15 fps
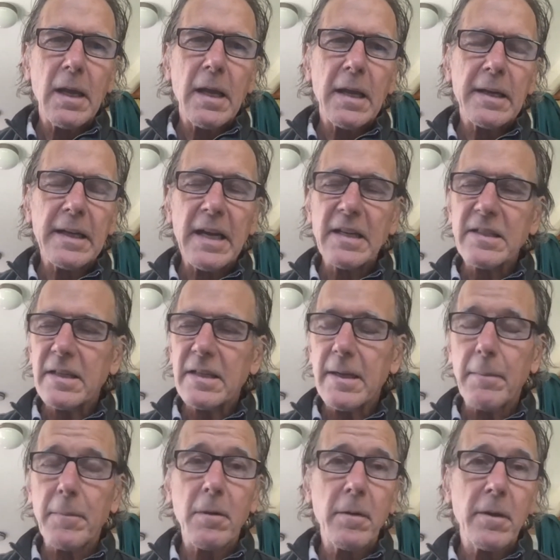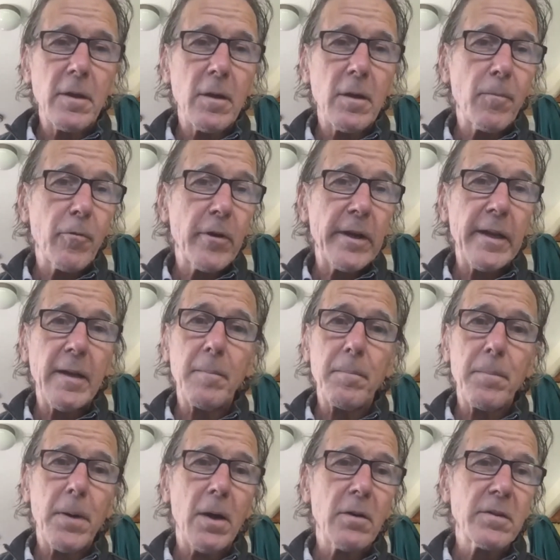And last September, printing,
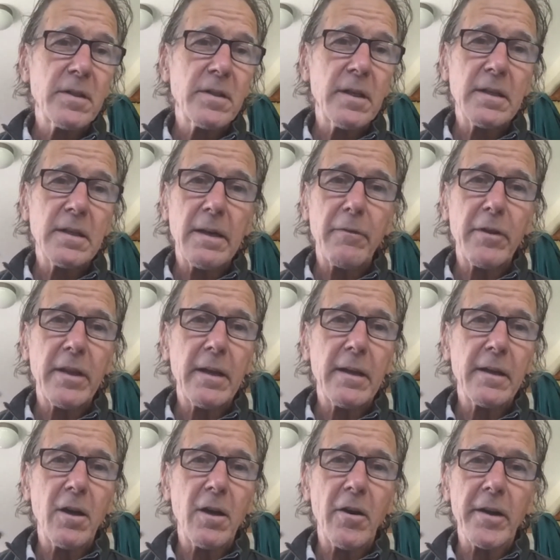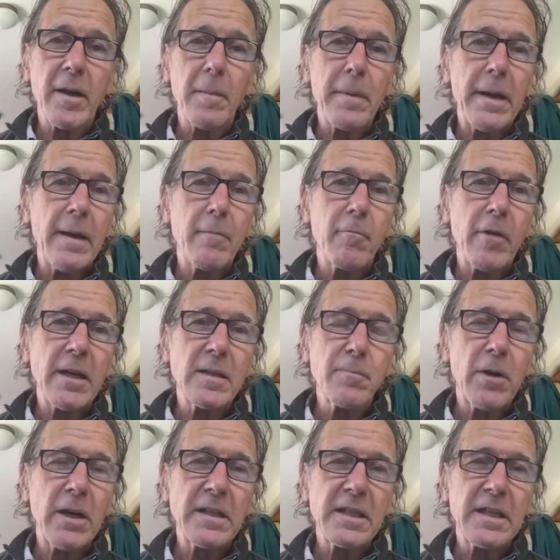postage, everything had gone up. I hadn't raised
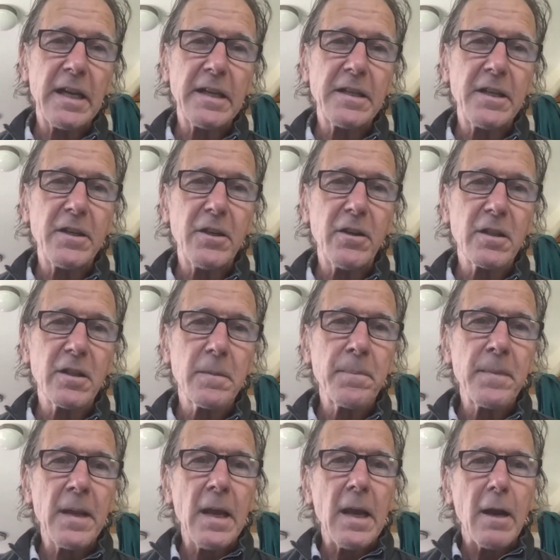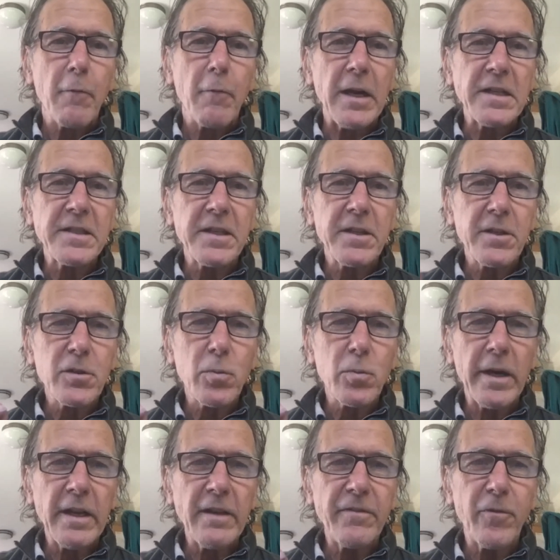price in 19 years. Raised it to
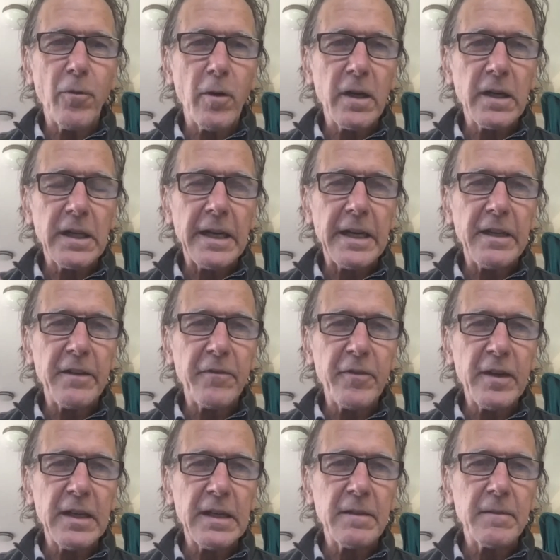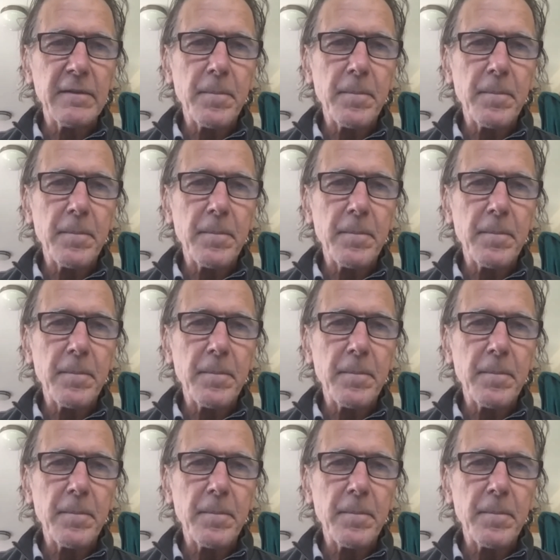$24.95.